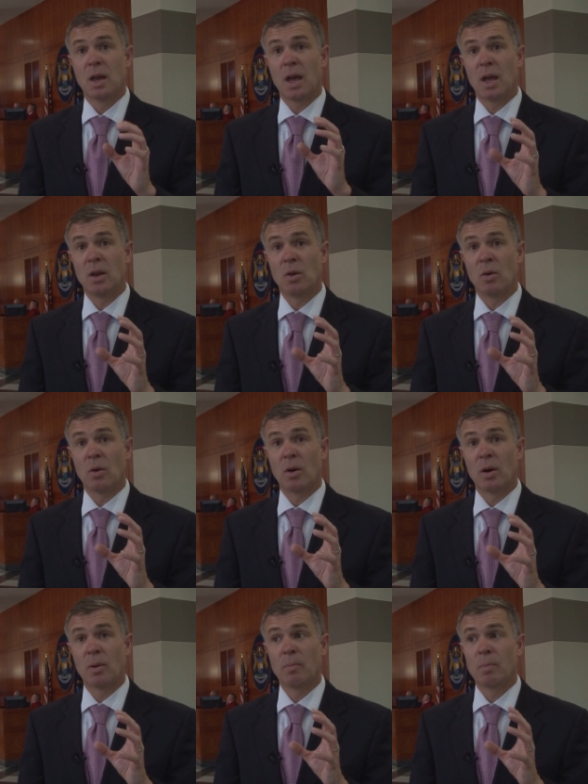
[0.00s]
and
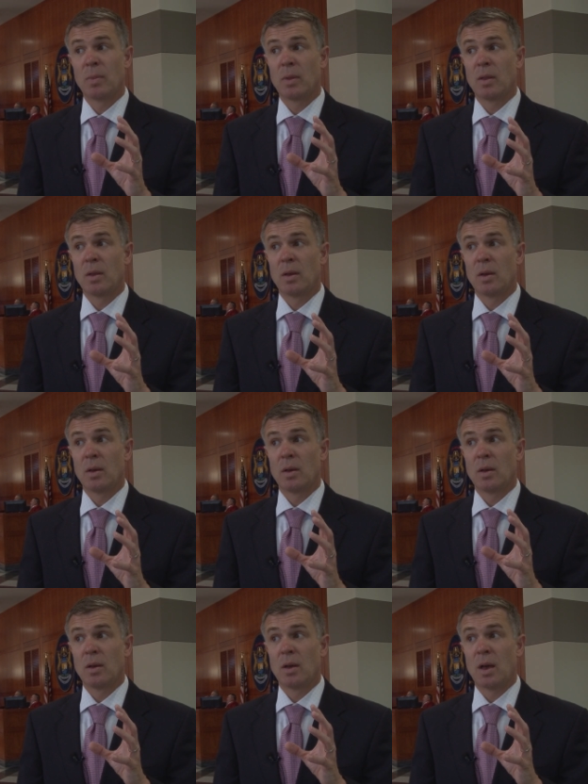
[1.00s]
your,
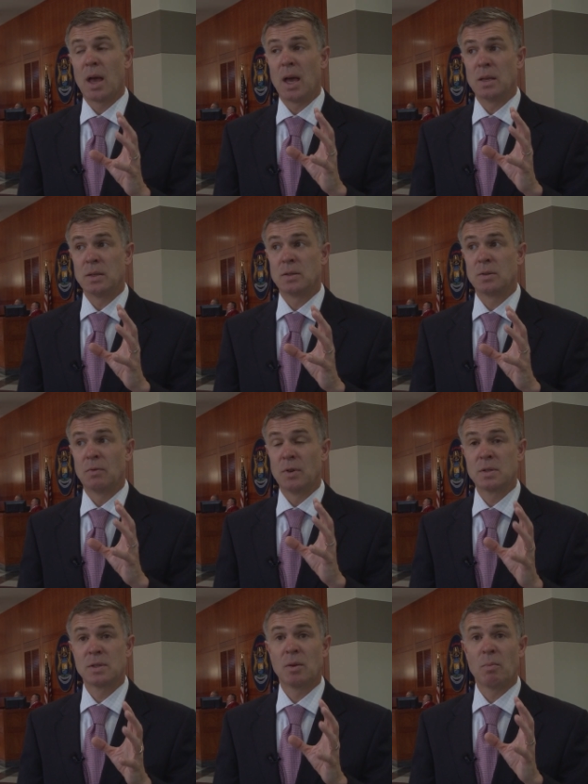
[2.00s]
as
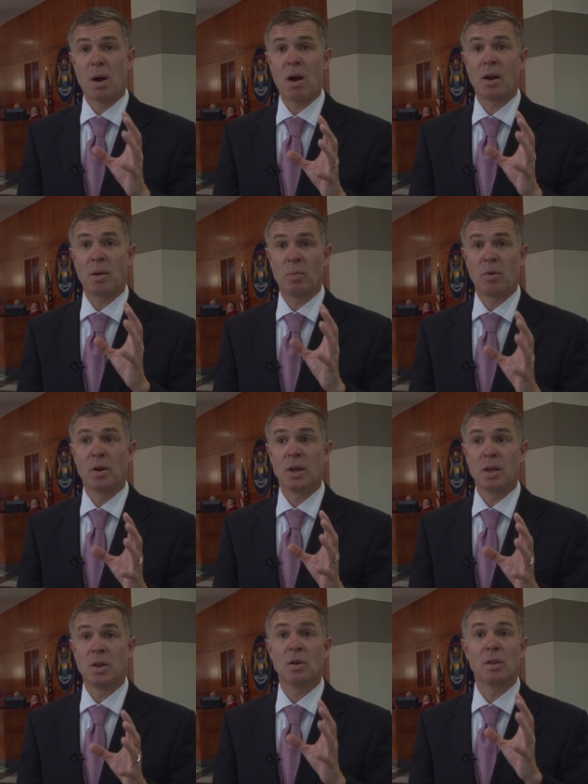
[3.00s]
Vince Lombardi put
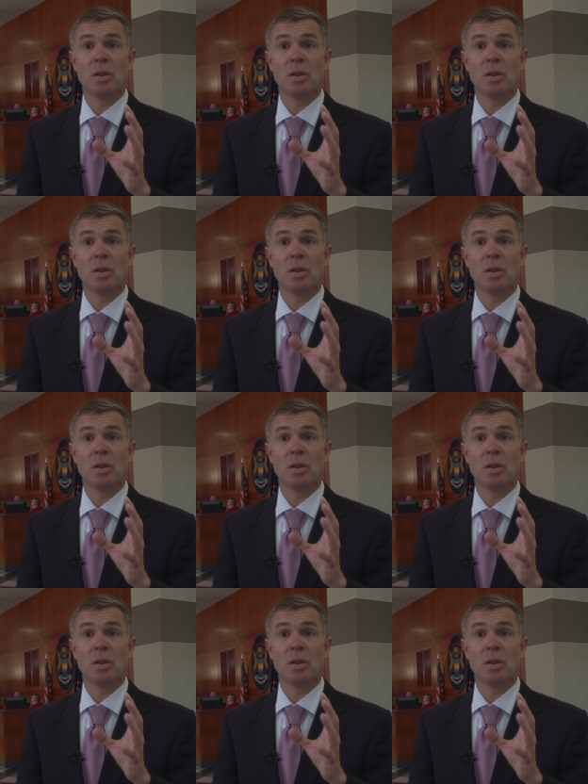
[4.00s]
it, your